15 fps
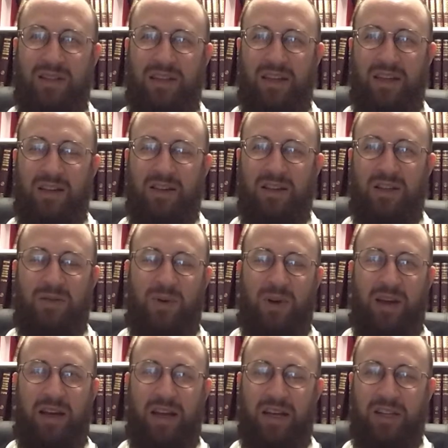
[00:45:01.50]
seeing things by
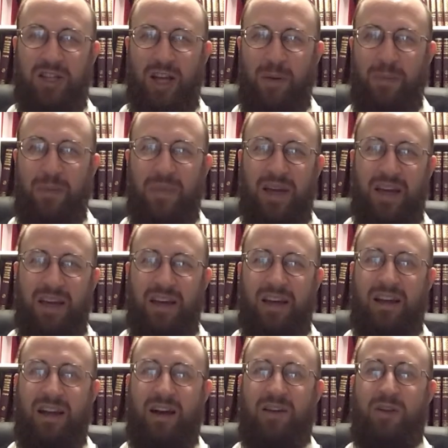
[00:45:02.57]
Hashem,
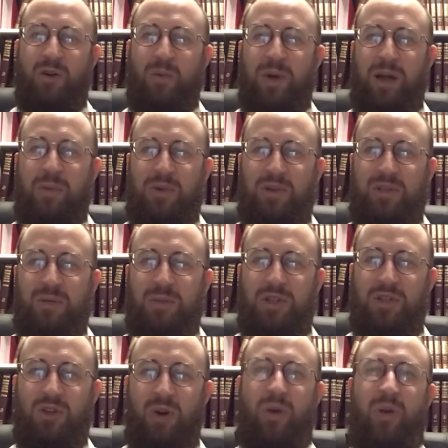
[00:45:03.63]
and how that will make a person be
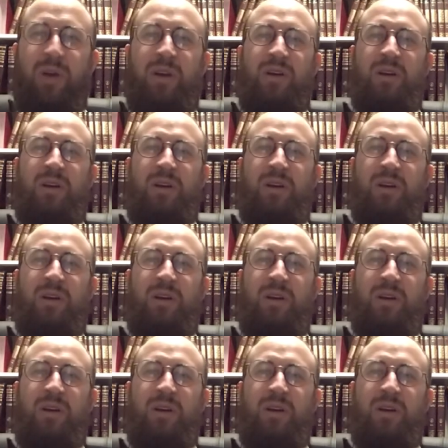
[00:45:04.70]
shori,